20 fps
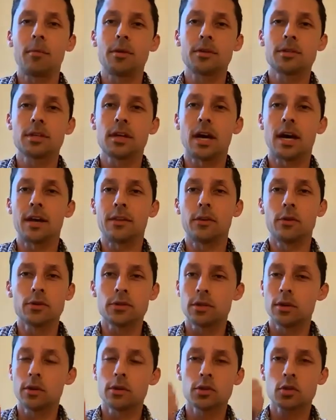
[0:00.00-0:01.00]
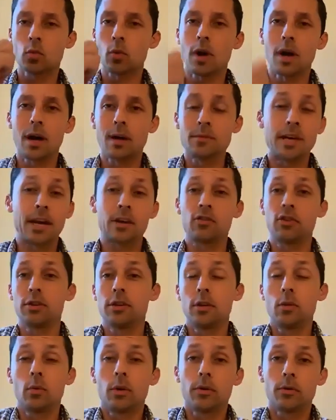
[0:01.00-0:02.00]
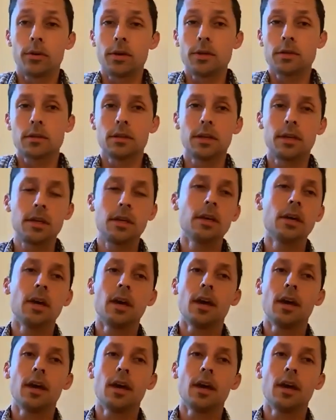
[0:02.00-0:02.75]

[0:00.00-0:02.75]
It's got those, swabs. I actually did one recently